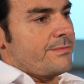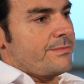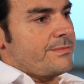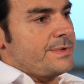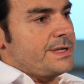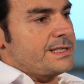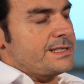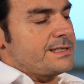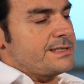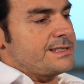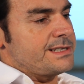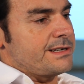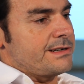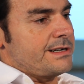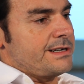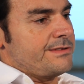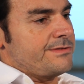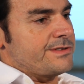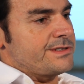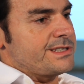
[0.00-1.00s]

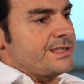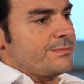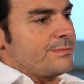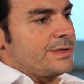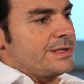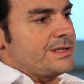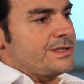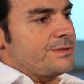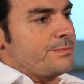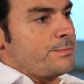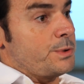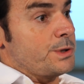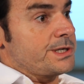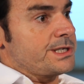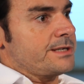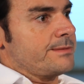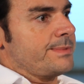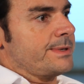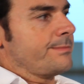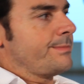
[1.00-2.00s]
necessarily for someone to
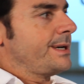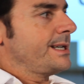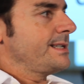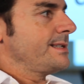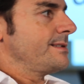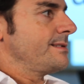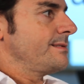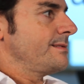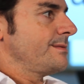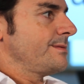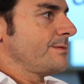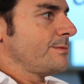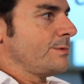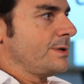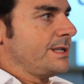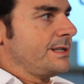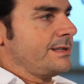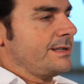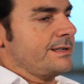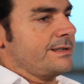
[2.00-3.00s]
push a big button
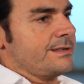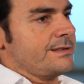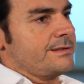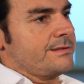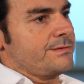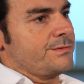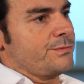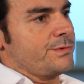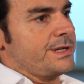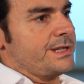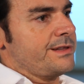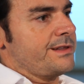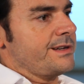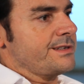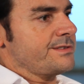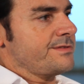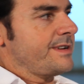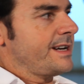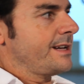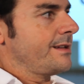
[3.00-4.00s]
when
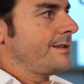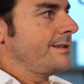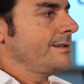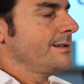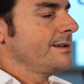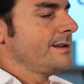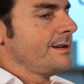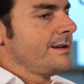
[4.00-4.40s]
things fail.